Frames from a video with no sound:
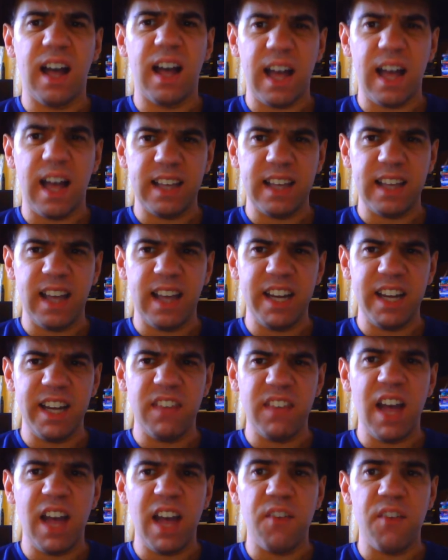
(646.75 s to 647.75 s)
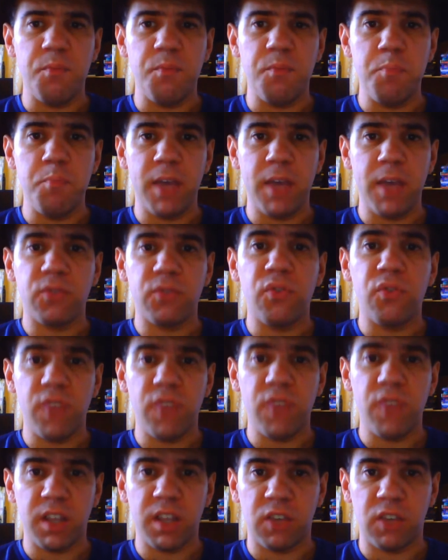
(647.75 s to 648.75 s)
I kind of have mixed
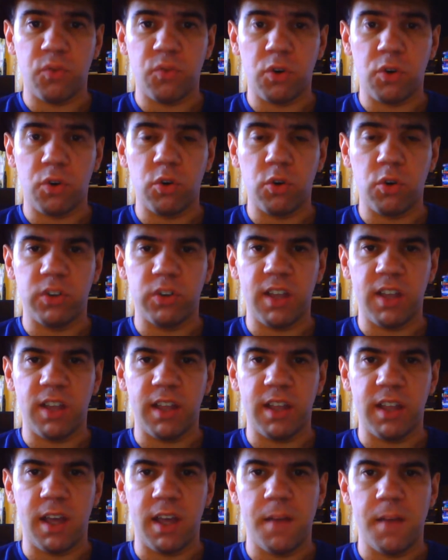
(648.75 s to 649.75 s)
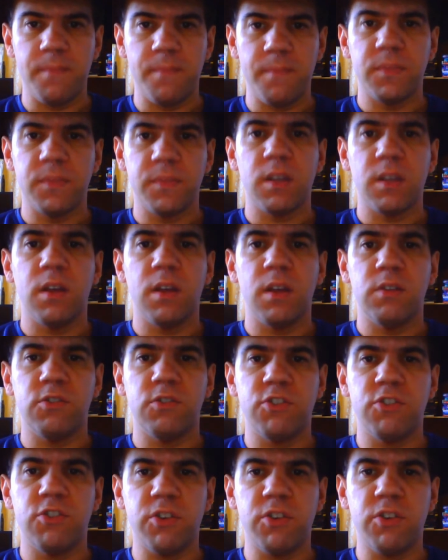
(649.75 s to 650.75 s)
feelings for Cordelia
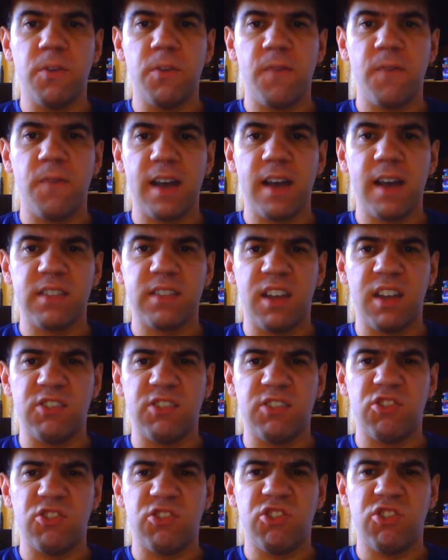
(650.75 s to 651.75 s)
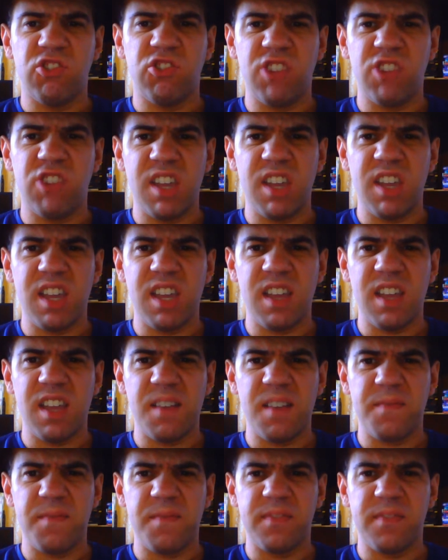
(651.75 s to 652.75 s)
due to the fact that
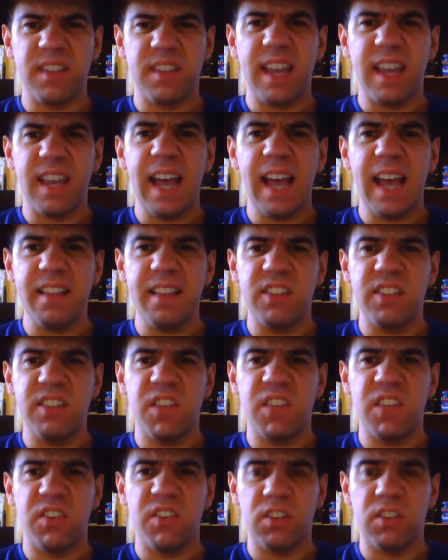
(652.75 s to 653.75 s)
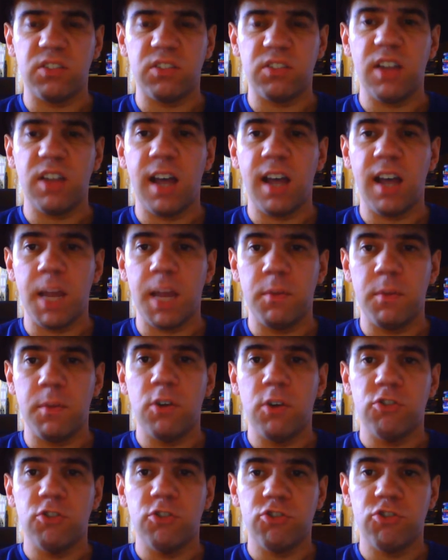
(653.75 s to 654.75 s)
she has a difficult time
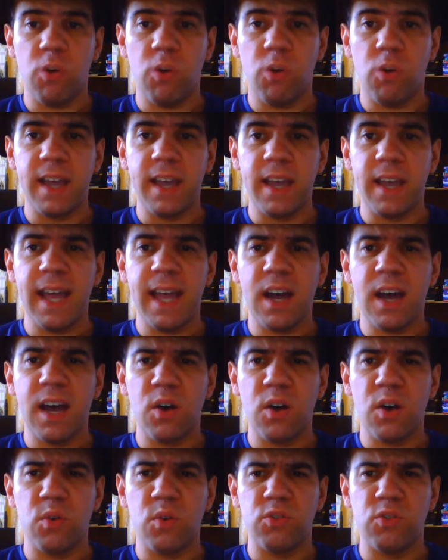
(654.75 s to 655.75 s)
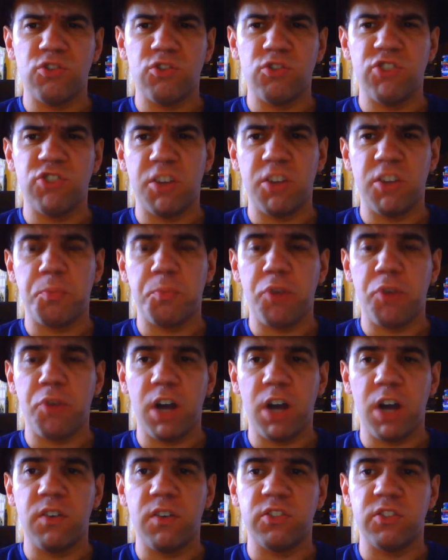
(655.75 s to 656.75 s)
showing how she is
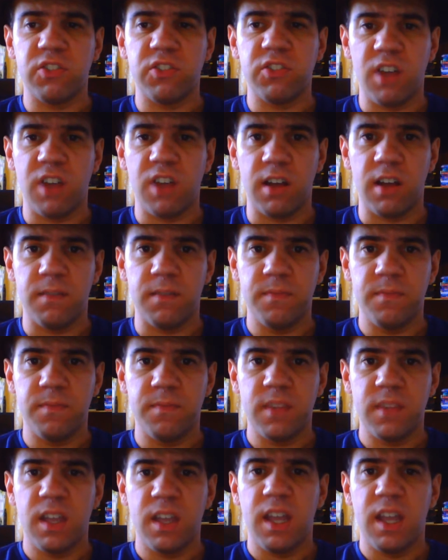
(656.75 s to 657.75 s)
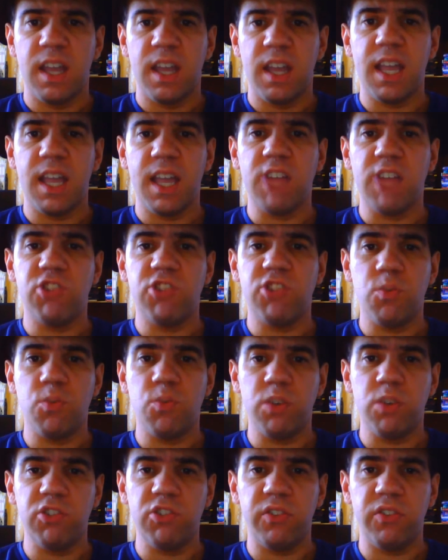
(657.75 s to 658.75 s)
proud of her son, and she
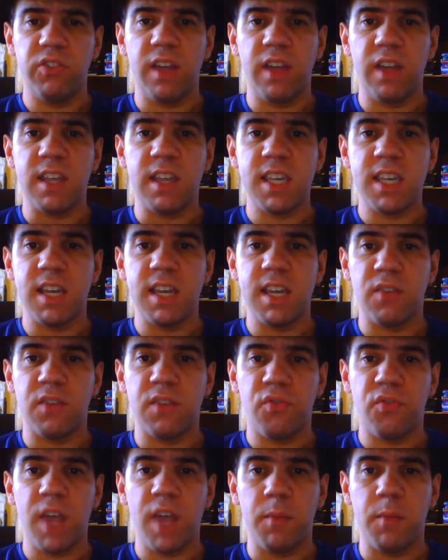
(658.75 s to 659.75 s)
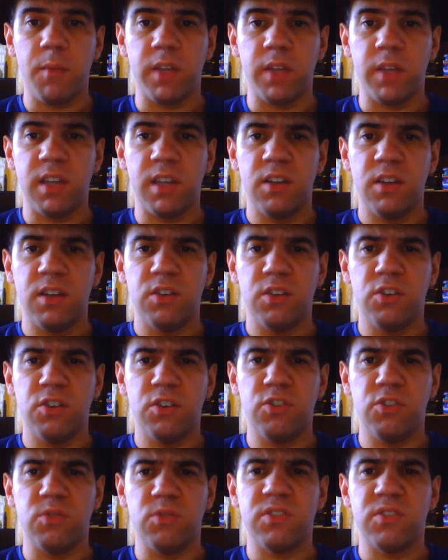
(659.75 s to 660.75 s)
wishes that he and his family
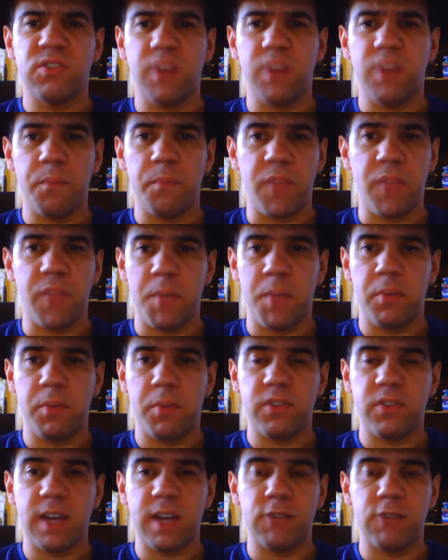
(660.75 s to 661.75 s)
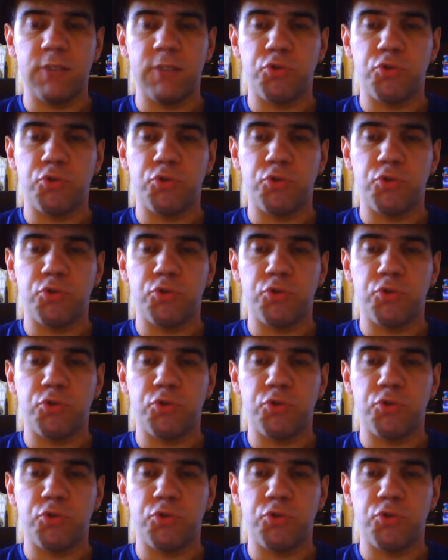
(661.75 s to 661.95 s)
could do something besides